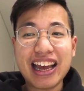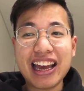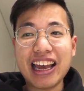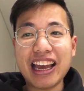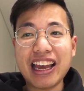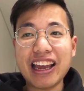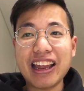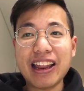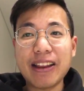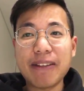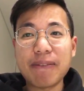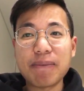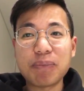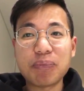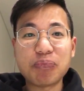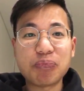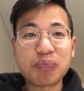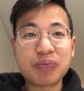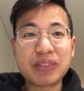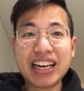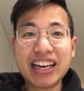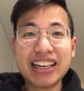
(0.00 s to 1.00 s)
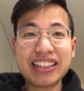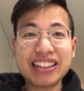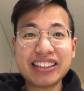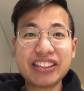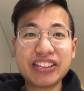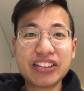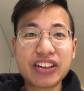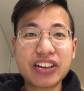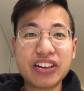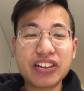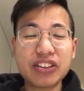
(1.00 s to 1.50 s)
and yeah,
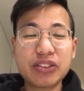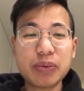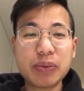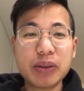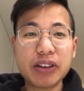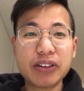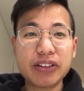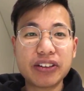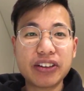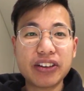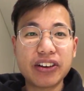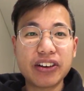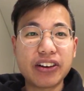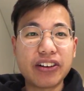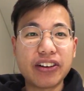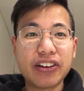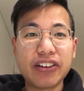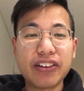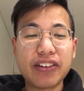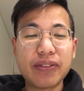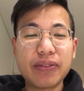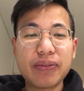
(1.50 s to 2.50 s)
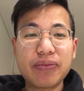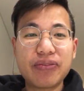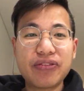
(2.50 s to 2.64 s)
just to contribute your